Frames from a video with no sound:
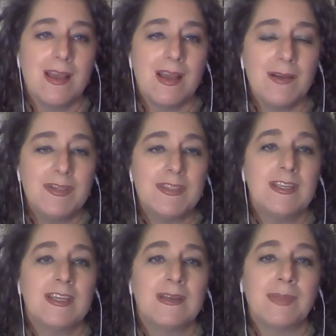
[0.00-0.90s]
I was
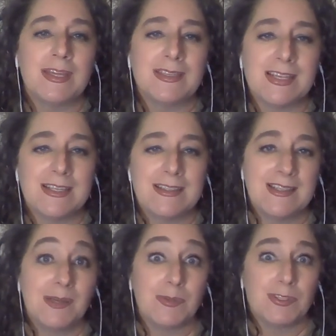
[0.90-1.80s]
sitting in a mandated
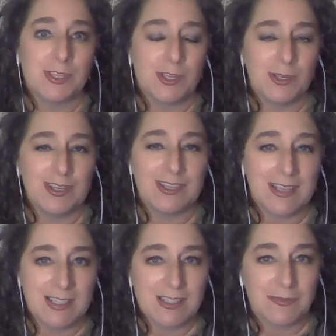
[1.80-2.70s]
cybersecurity
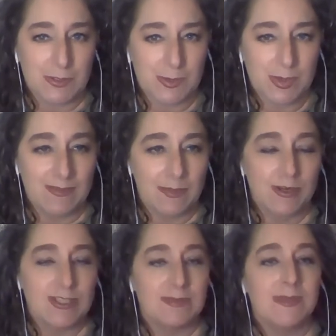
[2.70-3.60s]
class the first week of
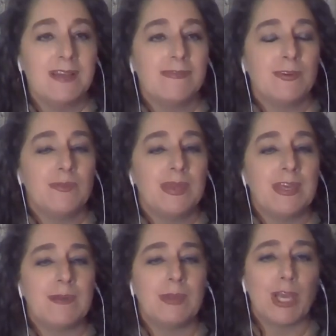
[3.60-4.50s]
March, and my phone
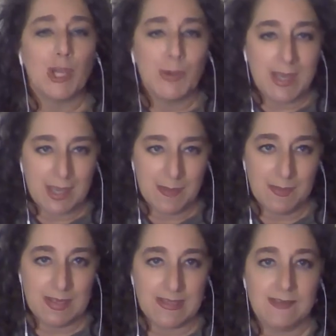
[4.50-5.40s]
began blowing up
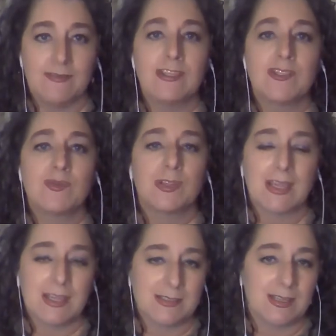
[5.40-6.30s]
as events were
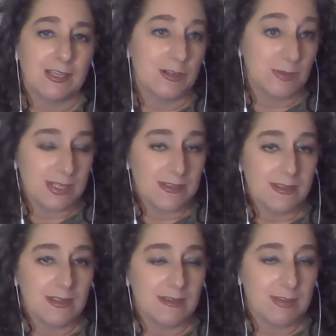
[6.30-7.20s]
canceling at hotels
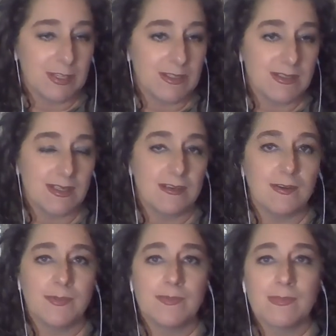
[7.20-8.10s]
and the convention center.
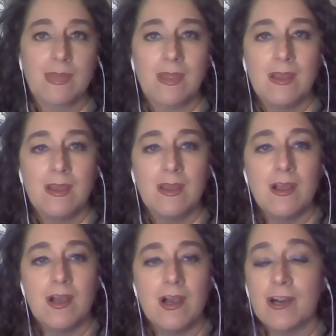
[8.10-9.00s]

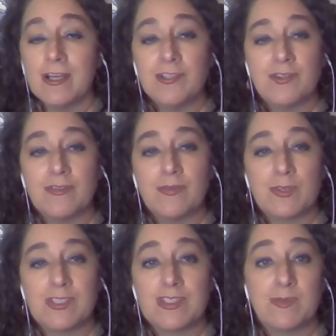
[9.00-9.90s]
Our industry
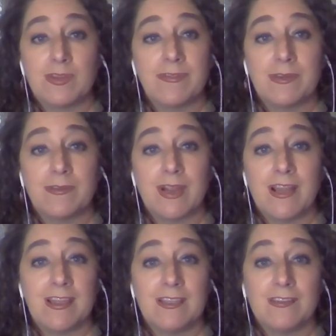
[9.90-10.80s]
forces briefly
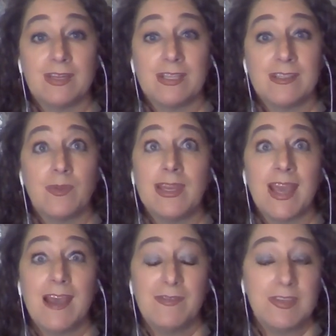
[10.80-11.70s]
rallied to raise the "we
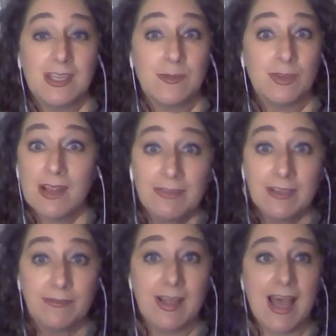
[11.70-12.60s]
have to keep
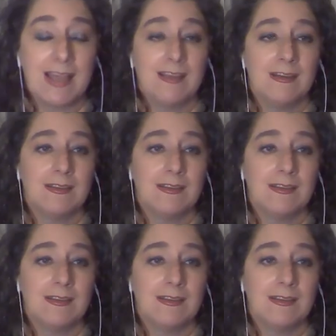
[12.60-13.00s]
traveling" flag,